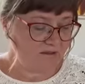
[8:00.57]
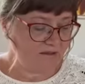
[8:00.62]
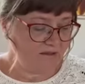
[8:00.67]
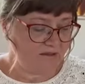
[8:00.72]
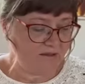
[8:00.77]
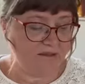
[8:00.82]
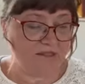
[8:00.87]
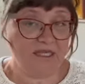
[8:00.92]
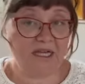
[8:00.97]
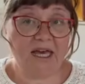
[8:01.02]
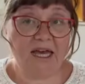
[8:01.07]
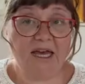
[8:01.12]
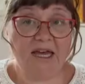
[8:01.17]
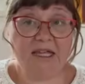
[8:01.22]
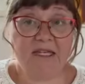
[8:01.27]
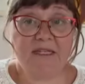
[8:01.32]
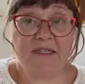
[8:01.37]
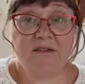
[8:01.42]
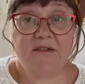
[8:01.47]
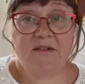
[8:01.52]

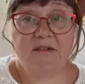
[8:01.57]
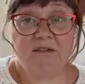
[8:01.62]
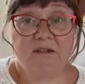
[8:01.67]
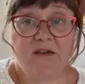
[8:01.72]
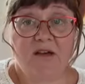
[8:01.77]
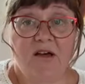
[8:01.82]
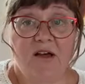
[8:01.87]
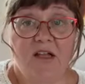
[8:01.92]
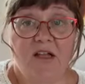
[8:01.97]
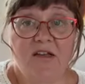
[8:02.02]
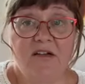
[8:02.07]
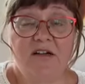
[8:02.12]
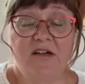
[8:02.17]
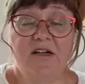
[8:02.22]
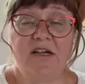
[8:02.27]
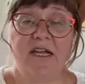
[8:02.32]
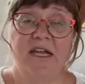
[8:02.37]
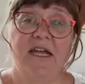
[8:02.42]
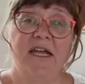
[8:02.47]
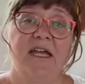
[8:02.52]
yarn
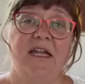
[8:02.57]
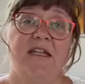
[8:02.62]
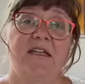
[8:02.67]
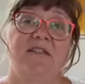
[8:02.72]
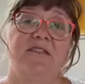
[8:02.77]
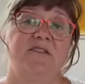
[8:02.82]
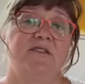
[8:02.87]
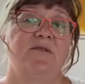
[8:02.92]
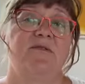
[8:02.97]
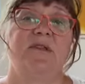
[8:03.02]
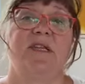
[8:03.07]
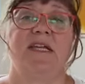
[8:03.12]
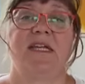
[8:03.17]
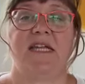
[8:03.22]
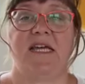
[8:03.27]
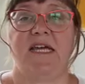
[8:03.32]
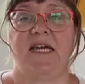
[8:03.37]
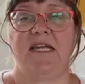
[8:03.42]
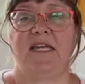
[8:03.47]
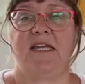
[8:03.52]
color, and so
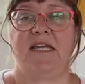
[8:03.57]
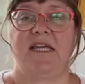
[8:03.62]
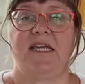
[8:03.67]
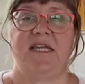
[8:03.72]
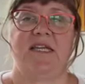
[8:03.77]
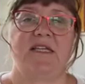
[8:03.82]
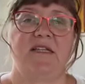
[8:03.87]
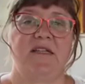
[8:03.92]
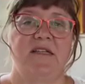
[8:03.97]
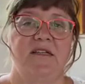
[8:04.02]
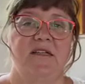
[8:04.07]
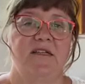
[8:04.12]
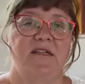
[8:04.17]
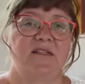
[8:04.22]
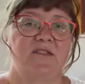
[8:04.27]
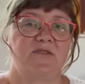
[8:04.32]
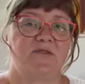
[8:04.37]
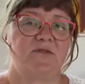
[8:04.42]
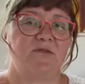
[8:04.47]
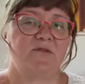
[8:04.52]
that I can
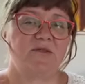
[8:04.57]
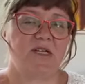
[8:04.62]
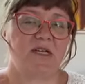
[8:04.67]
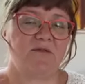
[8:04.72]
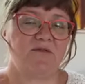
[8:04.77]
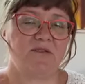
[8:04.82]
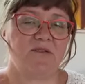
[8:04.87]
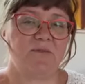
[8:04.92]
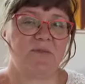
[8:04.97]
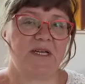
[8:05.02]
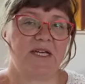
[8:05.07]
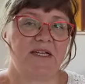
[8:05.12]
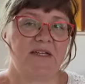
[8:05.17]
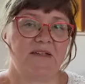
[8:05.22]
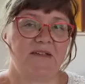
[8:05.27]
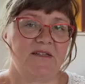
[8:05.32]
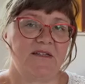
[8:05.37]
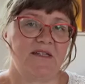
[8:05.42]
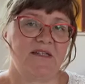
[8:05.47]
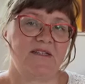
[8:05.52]
draw down the
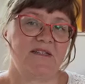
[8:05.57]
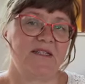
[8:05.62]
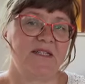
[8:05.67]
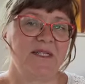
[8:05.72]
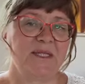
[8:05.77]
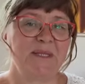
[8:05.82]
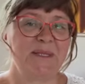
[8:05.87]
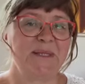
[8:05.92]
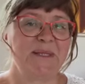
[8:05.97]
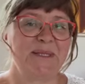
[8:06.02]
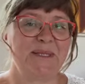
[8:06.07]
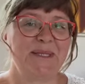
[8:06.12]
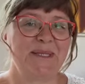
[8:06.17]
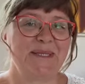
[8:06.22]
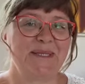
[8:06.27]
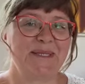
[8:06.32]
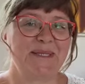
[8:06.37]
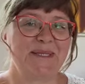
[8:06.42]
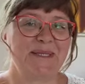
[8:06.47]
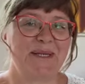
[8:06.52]
pattern, and then
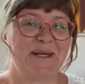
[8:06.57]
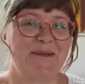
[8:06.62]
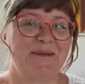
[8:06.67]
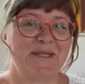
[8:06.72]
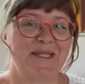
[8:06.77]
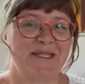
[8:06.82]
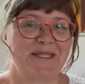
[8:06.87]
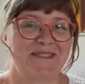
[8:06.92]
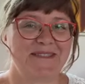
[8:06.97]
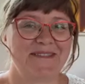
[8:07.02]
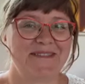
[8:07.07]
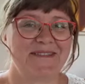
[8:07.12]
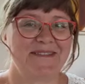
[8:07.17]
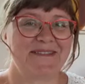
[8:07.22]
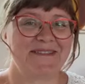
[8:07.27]
this is how it is.